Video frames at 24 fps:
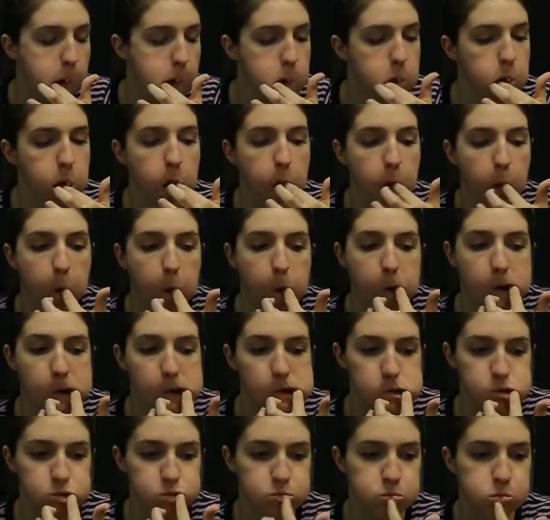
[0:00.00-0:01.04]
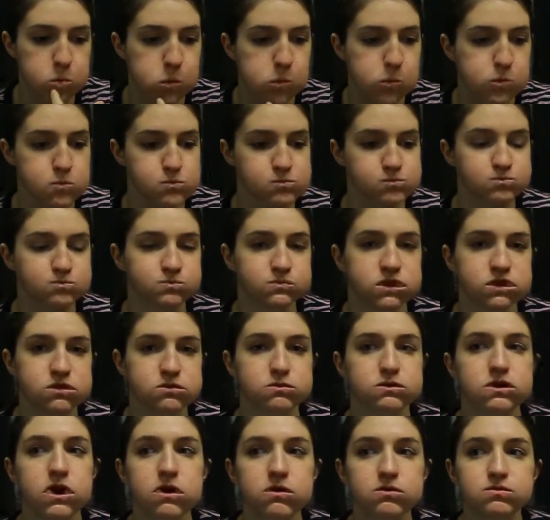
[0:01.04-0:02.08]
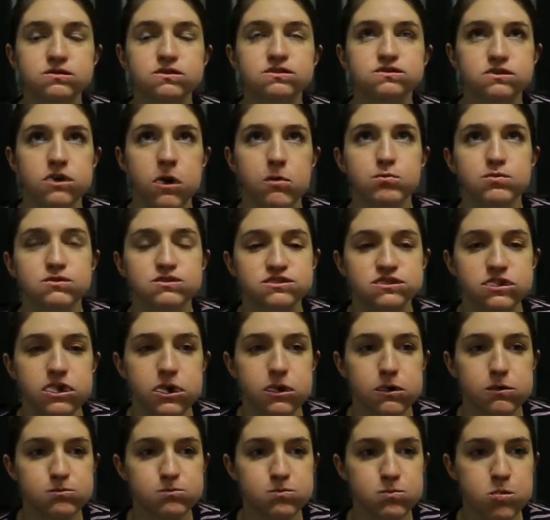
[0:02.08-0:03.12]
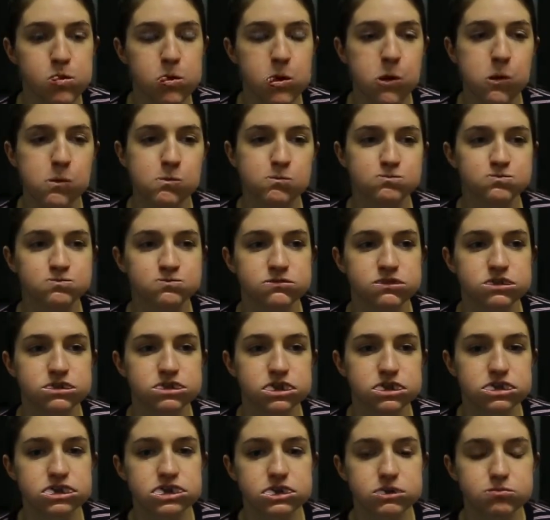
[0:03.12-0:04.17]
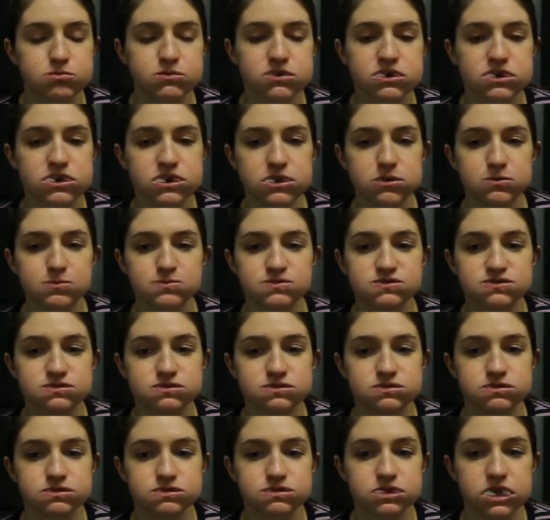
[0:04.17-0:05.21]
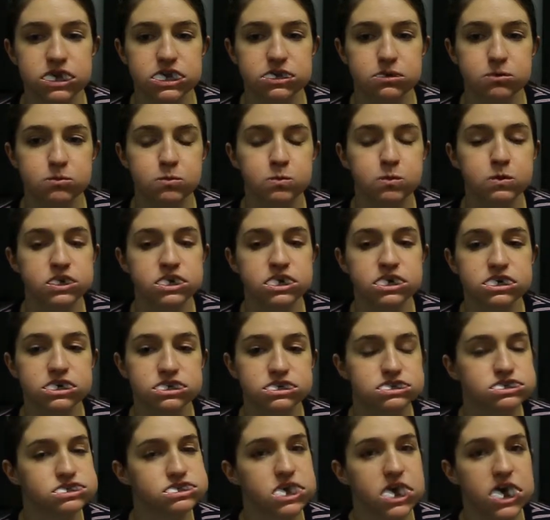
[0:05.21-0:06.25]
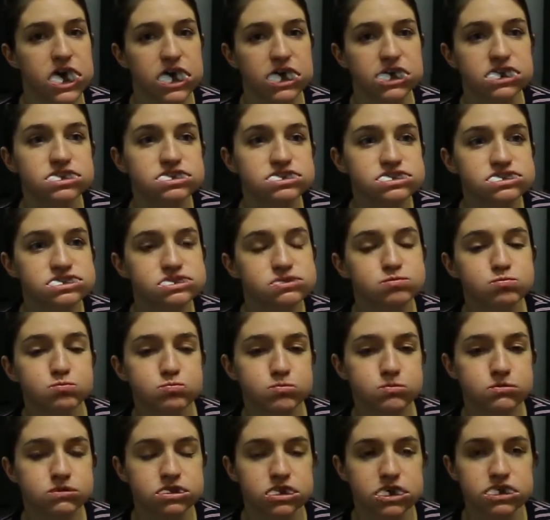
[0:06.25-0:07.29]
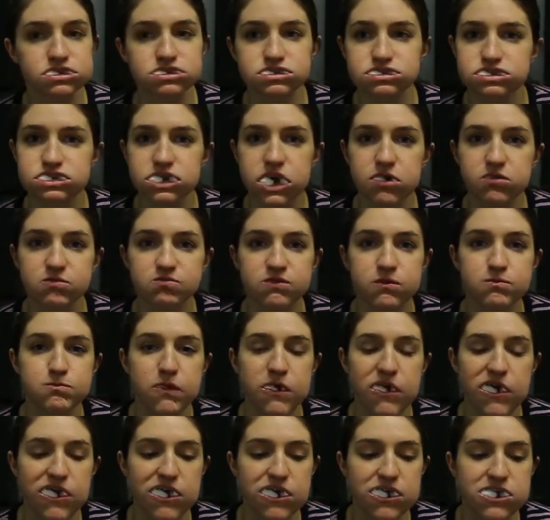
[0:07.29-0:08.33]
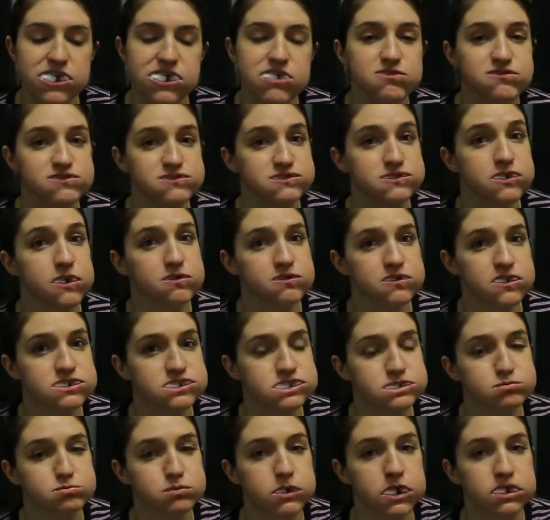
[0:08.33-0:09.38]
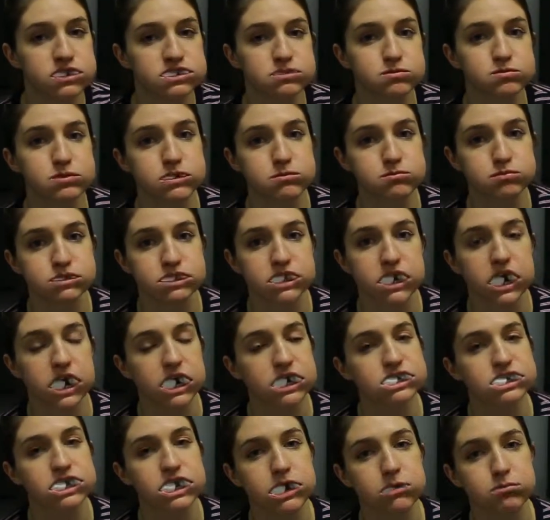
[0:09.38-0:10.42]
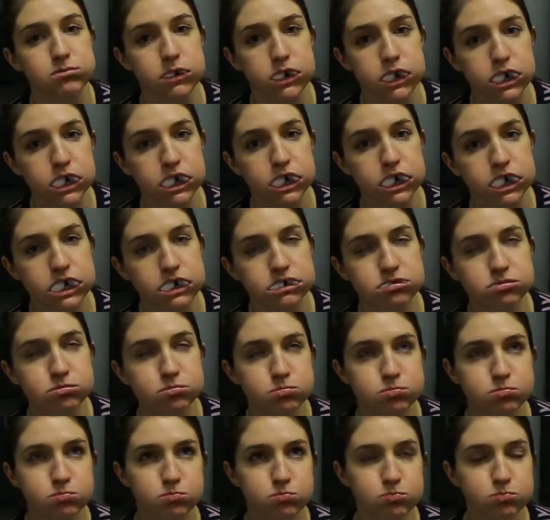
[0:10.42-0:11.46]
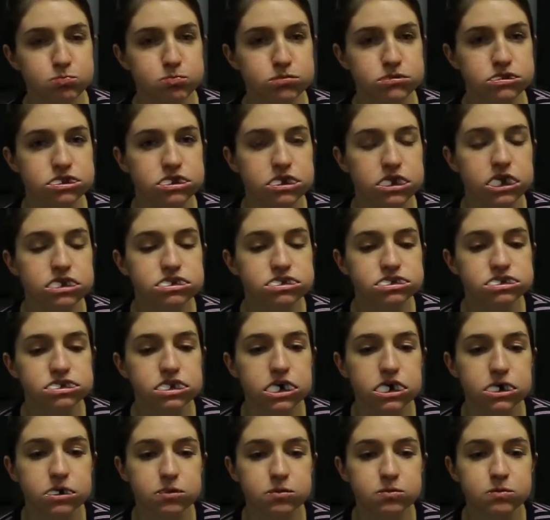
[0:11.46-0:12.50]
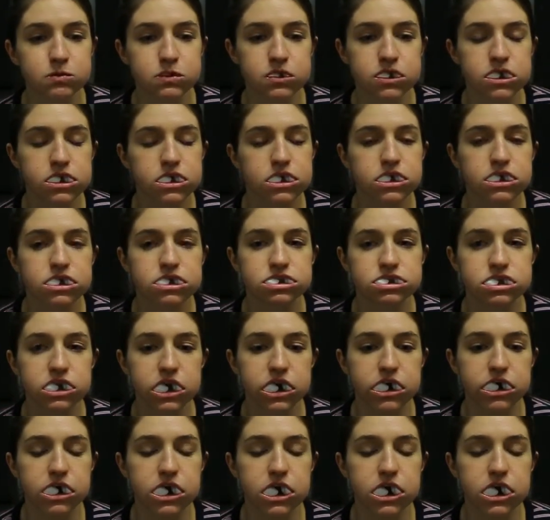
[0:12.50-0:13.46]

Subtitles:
So, throughout this episode, they keep getting, like, weird texts and stuff from A, even though they supposedly blocked him or her. And so, they